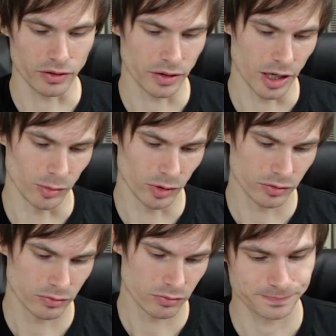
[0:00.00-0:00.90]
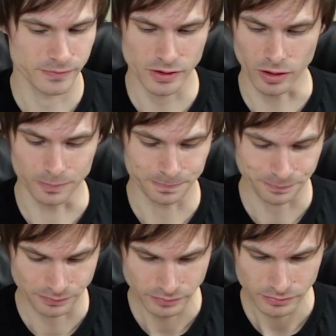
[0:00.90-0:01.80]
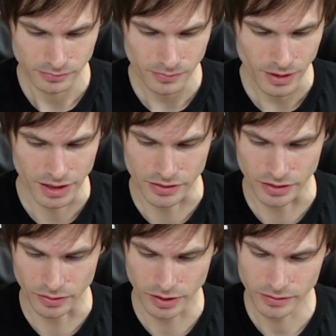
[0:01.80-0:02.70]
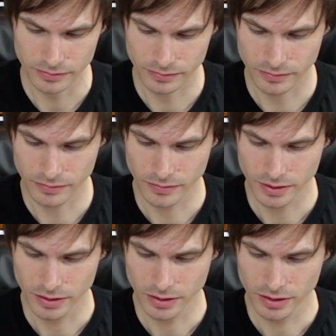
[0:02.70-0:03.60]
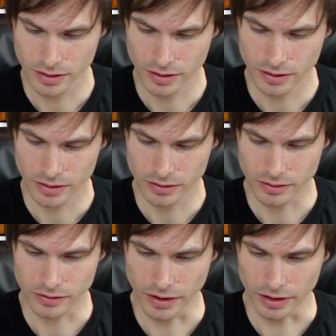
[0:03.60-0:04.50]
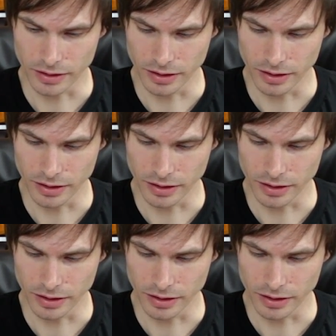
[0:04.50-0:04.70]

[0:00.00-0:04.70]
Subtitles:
cable. So here's the unit. Let's take